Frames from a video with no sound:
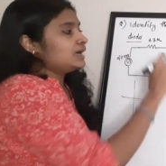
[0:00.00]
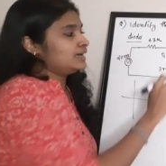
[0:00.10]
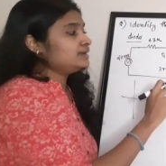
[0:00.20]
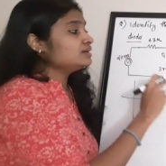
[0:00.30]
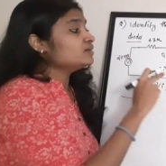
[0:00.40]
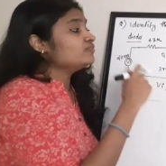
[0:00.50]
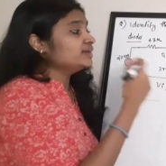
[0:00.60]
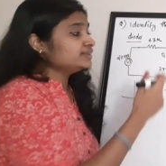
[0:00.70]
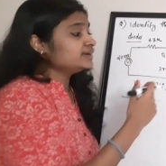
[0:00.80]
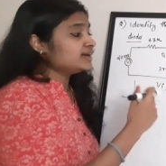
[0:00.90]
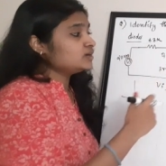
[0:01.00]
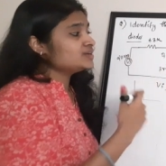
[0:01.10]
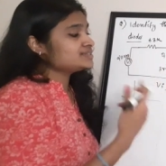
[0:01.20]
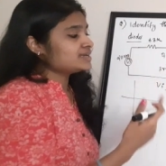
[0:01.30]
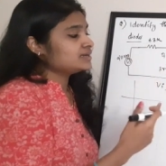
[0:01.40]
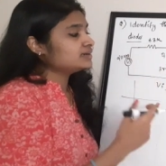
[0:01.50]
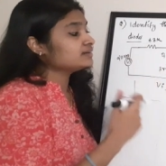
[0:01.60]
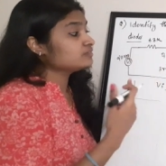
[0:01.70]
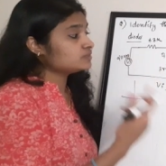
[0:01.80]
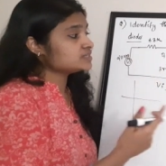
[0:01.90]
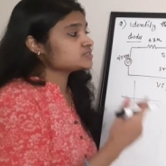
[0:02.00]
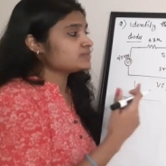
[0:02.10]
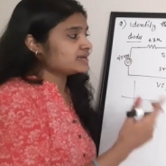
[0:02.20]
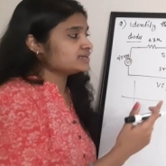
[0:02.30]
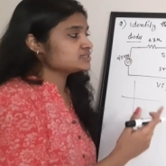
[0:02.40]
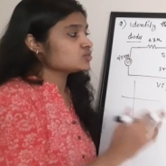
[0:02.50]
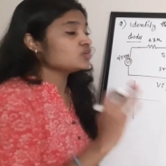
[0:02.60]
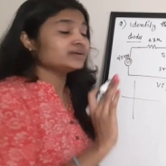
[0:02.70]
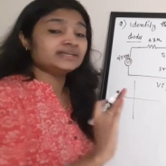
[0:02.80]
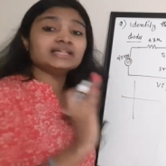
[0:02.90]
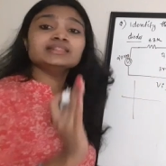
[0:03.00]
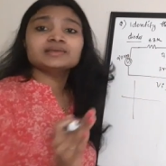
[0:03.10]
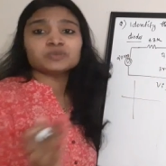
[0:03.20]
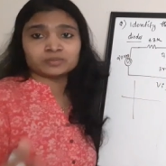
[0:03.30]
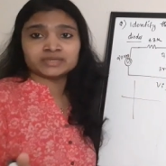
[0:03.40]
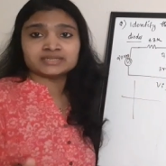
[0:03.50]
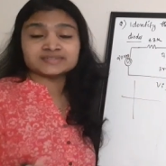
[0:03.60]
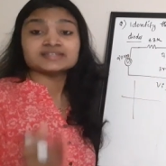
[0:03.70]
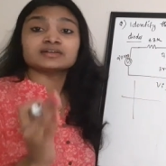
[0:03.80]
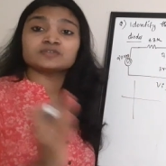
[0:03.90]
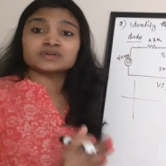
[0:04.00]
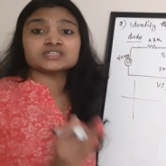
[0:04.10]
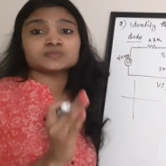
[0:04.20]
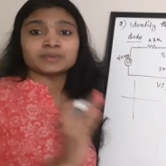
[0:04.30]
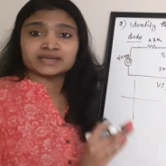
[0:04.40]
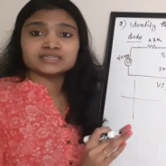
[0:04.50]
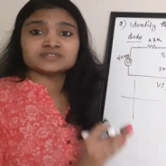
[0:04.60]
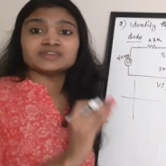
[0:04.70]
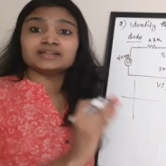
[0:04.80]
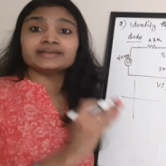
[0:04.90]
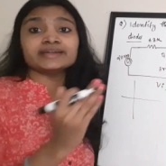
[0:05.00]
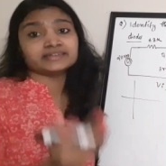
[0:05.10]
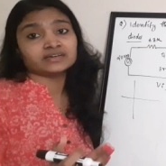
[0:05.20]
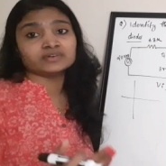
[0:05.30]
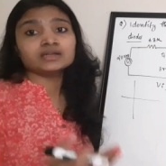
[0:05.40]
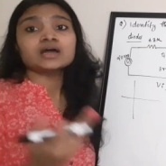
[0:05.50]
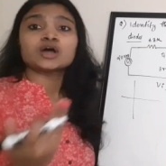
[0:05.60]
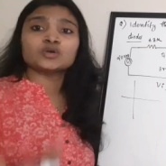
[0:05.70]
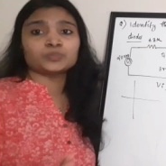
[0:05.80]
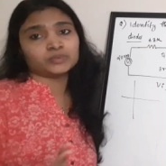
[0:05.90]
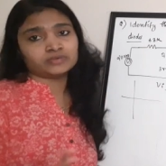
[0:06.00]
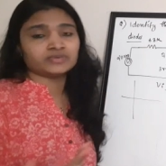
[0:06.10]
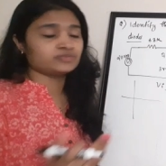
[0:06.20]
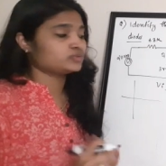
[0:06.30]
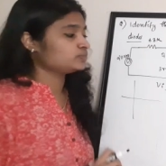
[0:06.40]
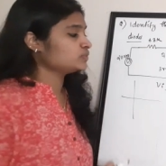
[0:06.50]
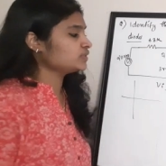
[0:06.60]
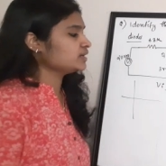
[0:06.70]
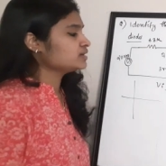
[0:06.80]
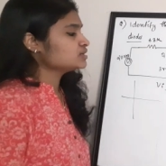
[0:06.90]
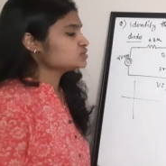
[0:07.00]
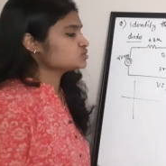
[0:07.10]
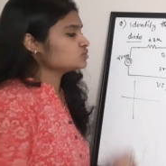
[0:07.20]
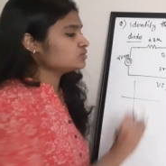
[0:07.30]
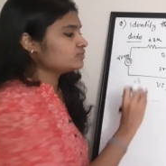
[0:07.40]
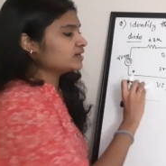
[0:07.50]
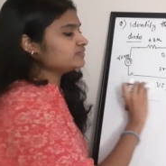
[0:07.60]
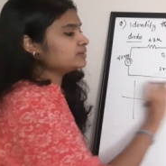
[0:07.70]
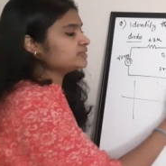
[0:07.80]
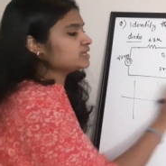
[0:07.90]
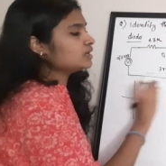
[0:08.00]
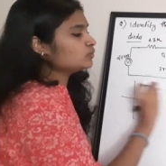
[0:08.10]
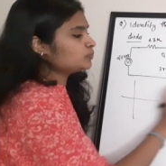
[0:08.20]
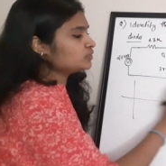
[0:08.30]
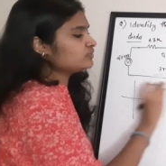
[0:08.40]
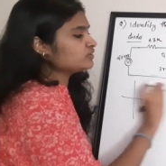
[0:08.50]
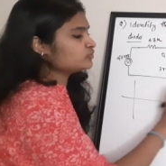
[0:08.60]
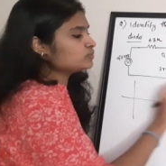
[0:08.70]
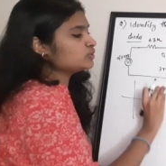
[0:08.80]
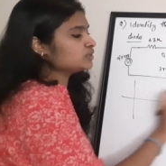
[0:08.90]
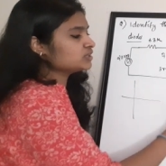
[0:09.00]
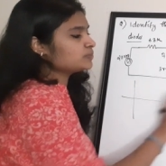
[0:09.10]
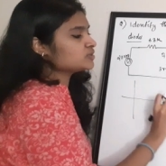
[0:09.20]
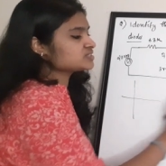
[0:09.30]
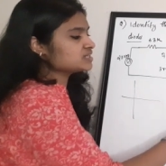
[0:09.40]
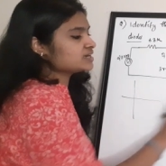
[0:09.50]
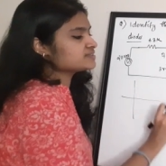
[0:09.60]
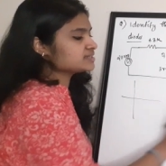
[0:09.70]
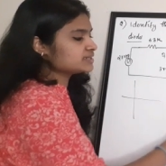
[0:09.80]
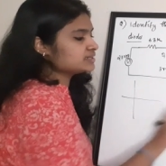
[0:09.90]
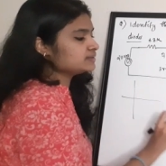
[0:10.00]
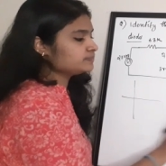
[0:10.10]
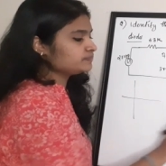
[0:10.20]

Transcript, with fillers: And when the diode is reverse bias or till the moment is reverse bias, we will get our output waveform. Okay. So, what will be the output waveform during the positive half cycle?